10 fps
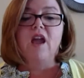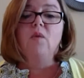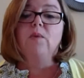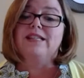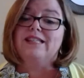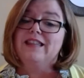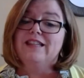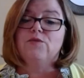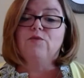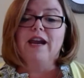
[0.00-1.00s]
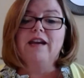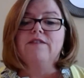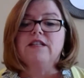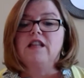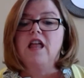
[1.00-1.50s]
We see this rate of
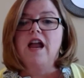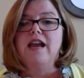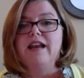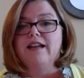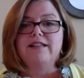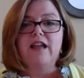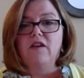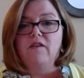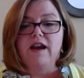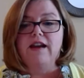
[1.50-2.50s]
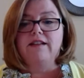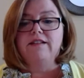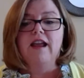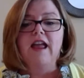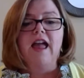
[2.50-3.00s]
decline
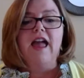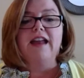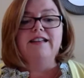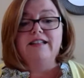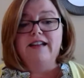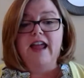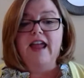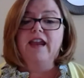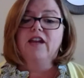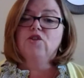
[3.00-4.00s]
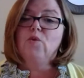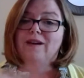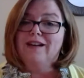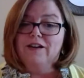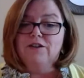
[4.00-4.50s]
accelerated, and today,
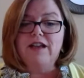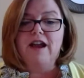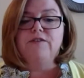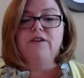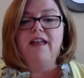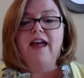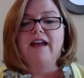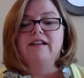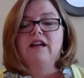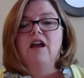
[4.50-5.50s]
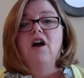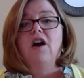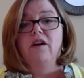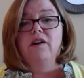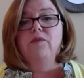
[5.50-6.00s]
20 years after that,
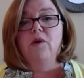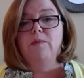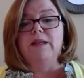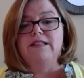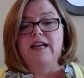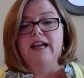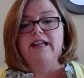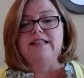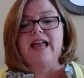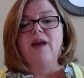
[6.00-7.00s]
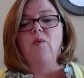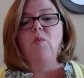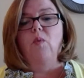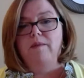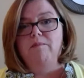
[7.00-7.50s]
our enrollment stands
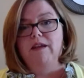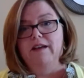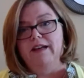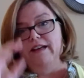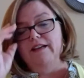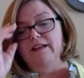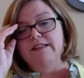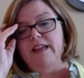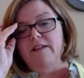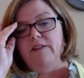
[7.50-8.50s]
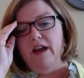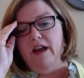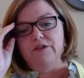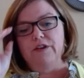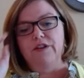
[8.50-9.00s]
at
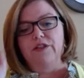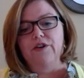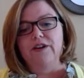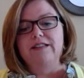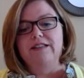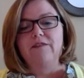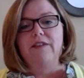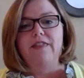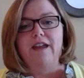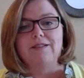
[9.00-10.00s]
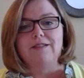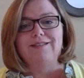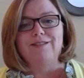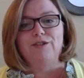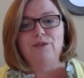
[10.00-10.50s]

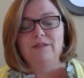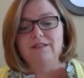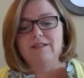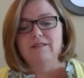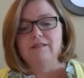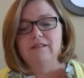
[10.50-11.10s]
1,737,000 students.